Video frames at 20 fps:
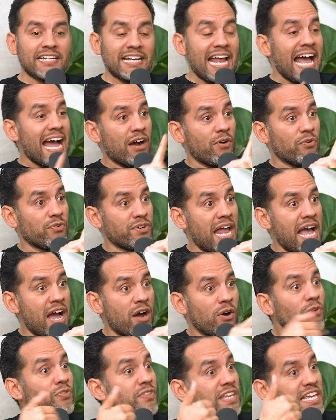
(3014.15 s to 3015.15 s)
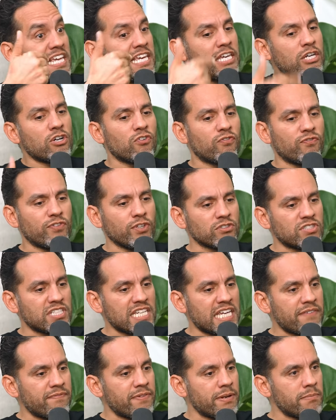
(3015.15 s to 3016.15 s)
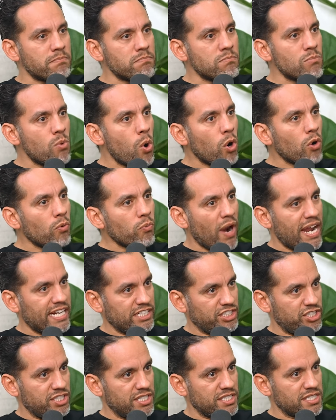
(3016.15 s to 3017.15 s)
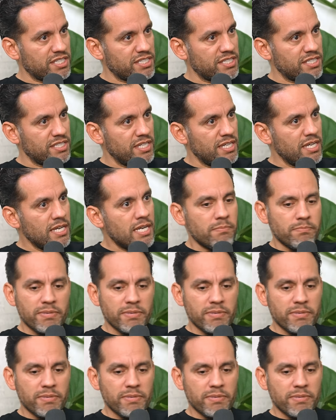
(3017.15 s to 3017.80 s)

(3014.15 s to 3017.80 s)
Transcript: now now the ego feels even more righteous mm -hmm.